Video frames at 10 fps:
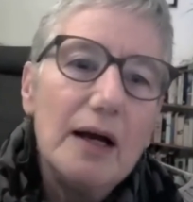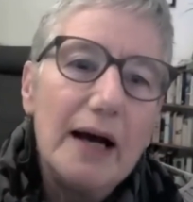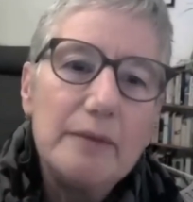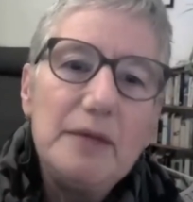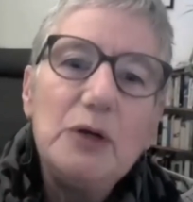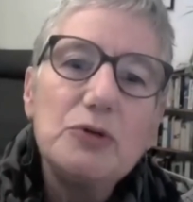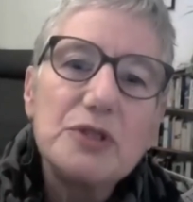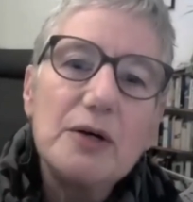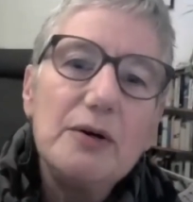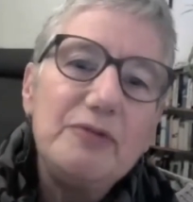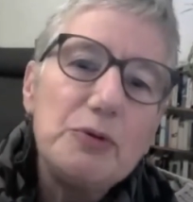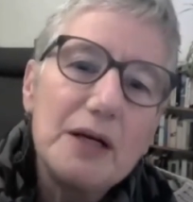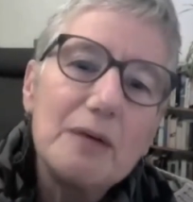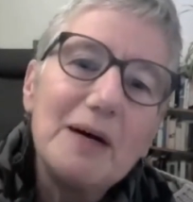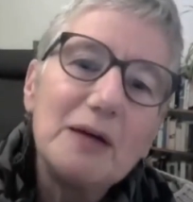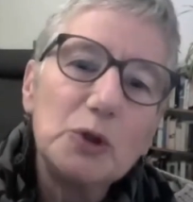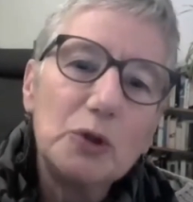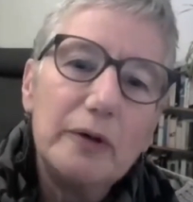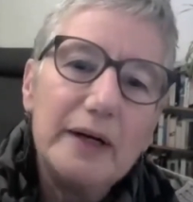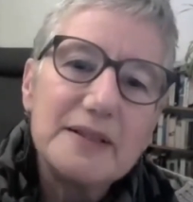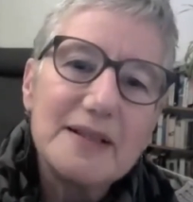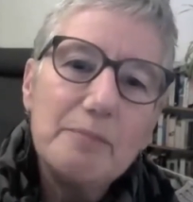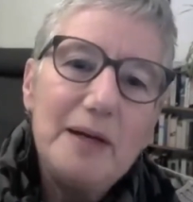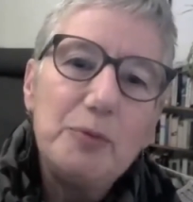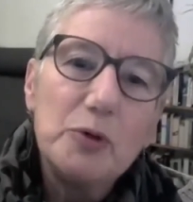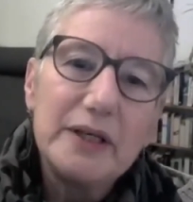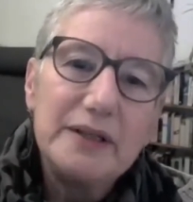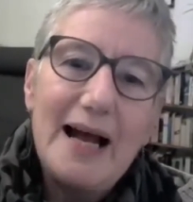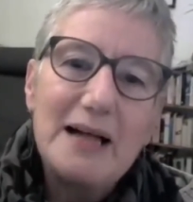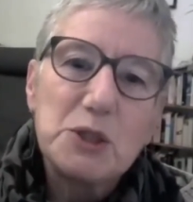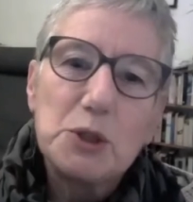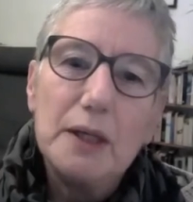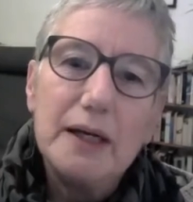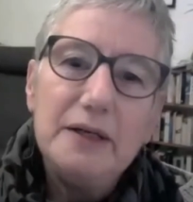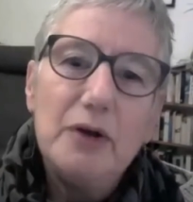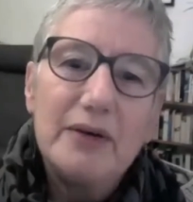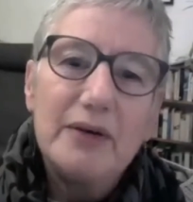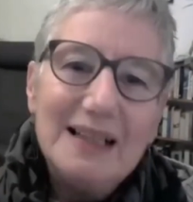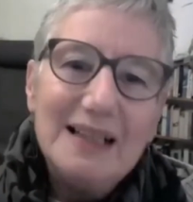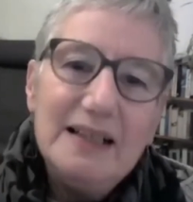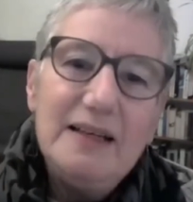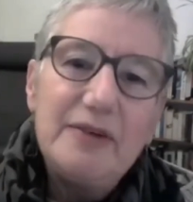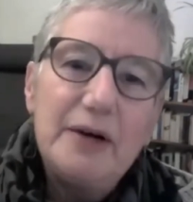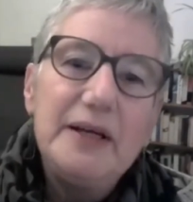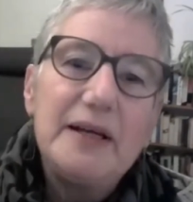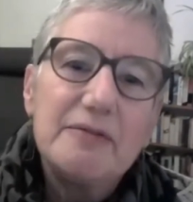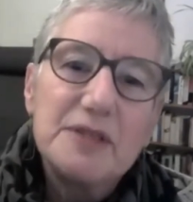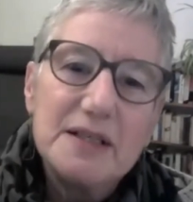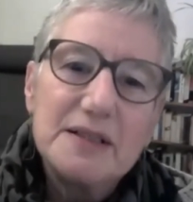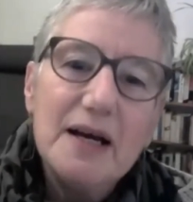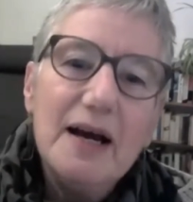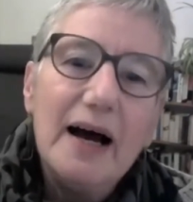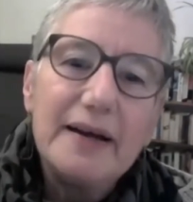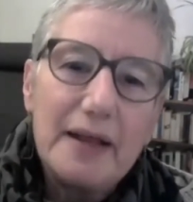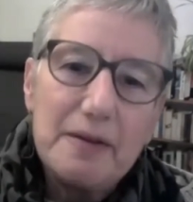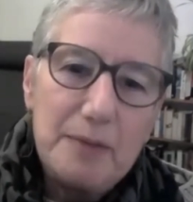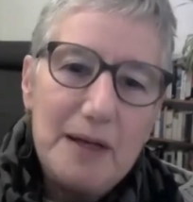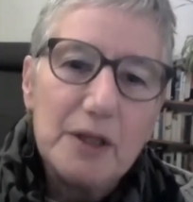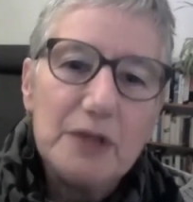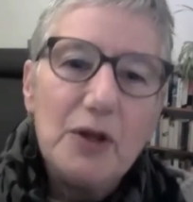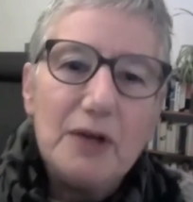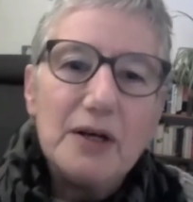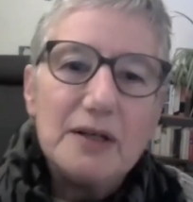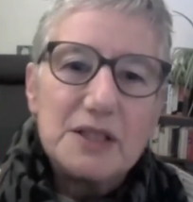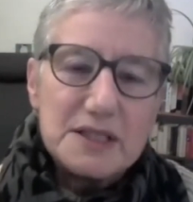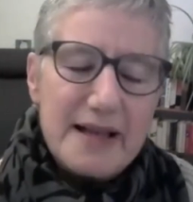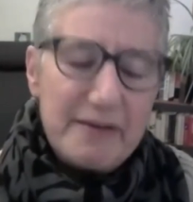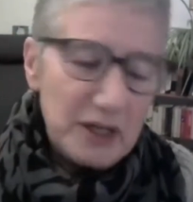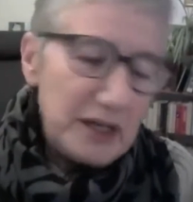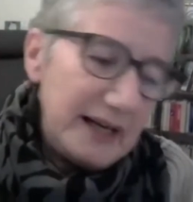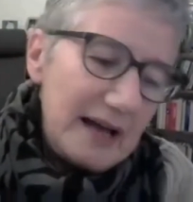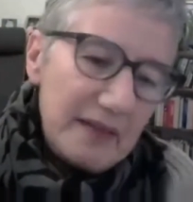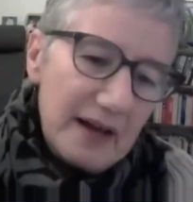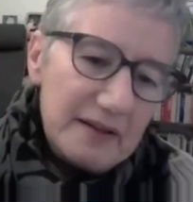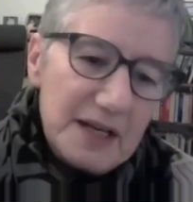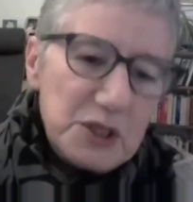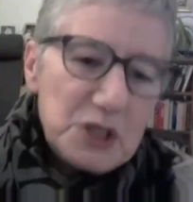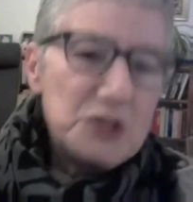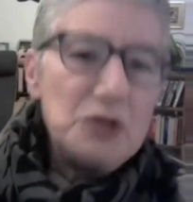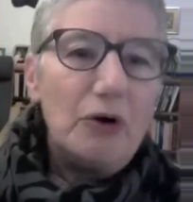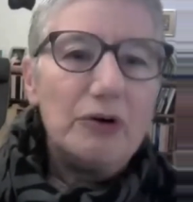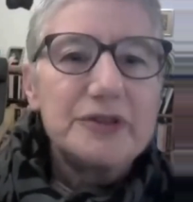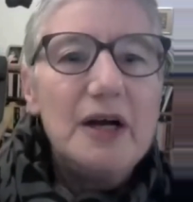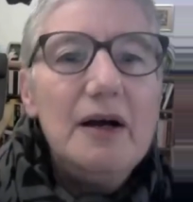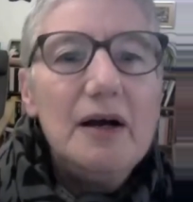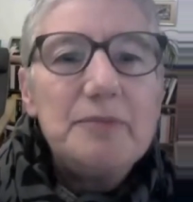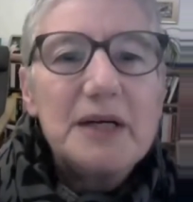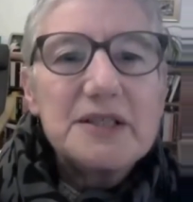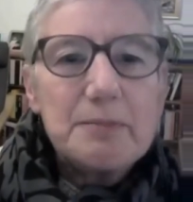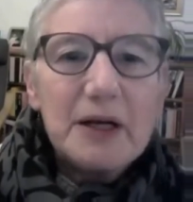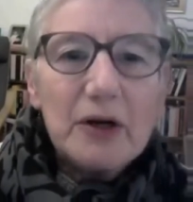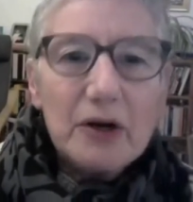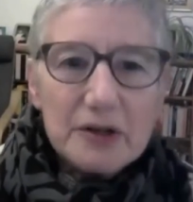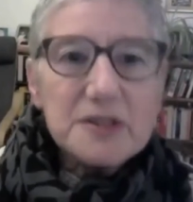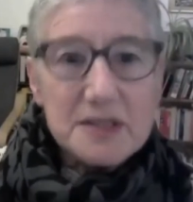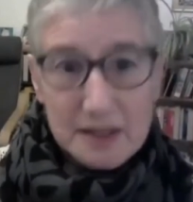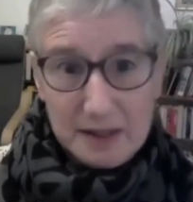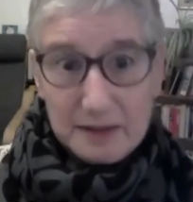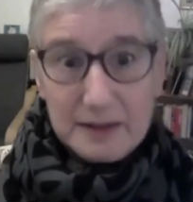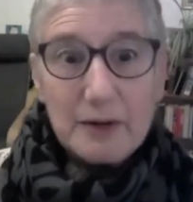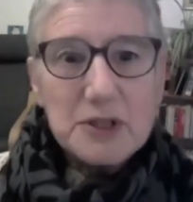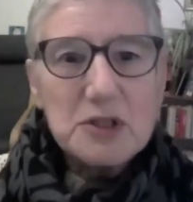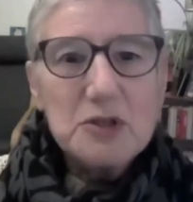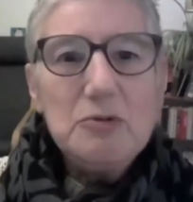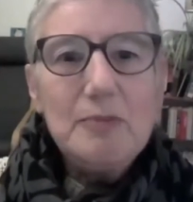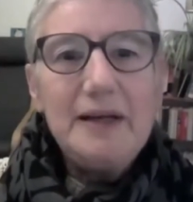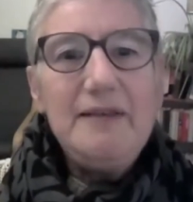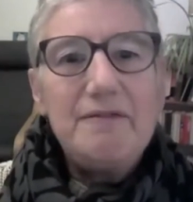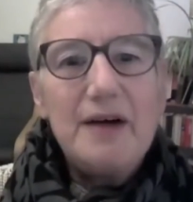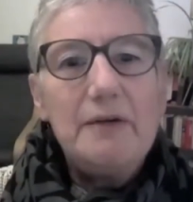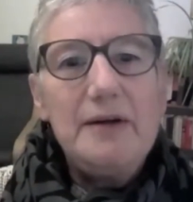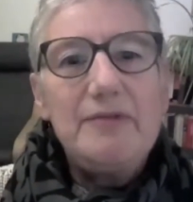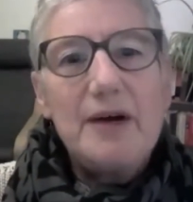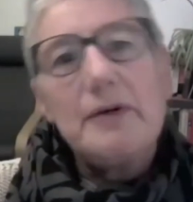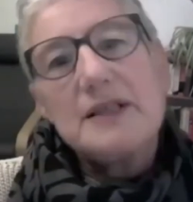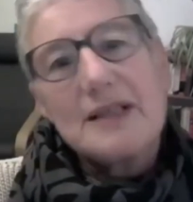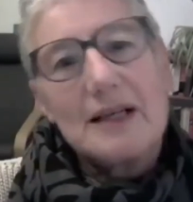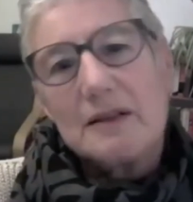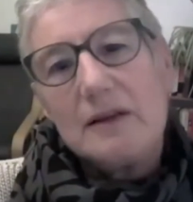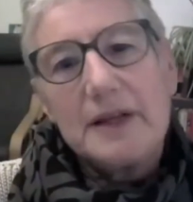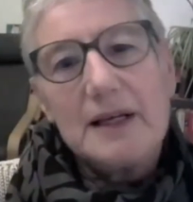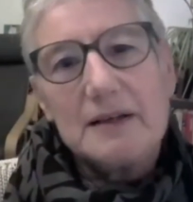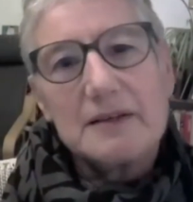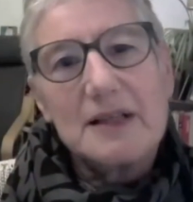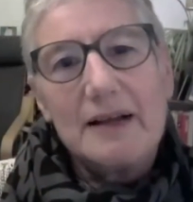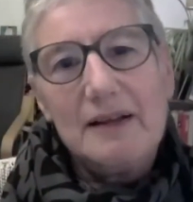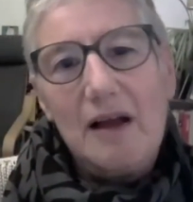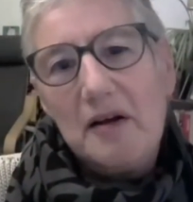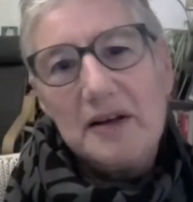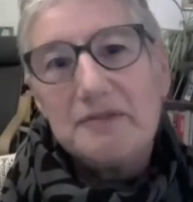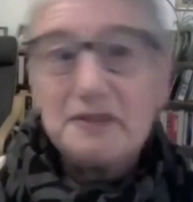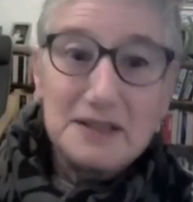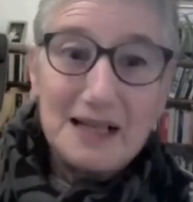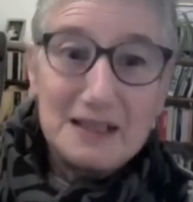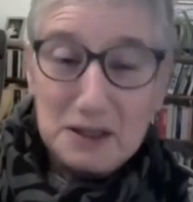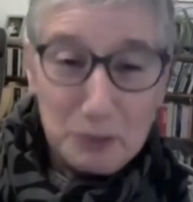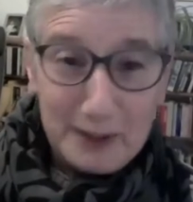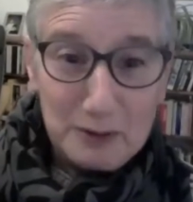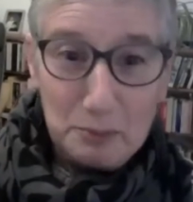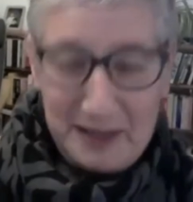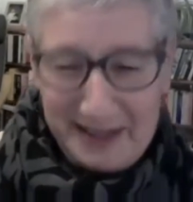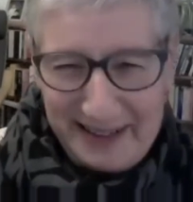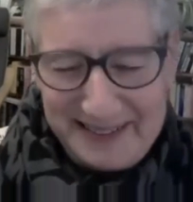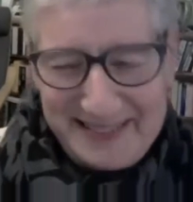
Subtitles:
And I mean, also, if you think about drawing, some people can naturally, you know, are clearly very gifted, and other people are just never going to get there. They're just not. Because there are too many very, very subtle things. Like life is actually quite complicated.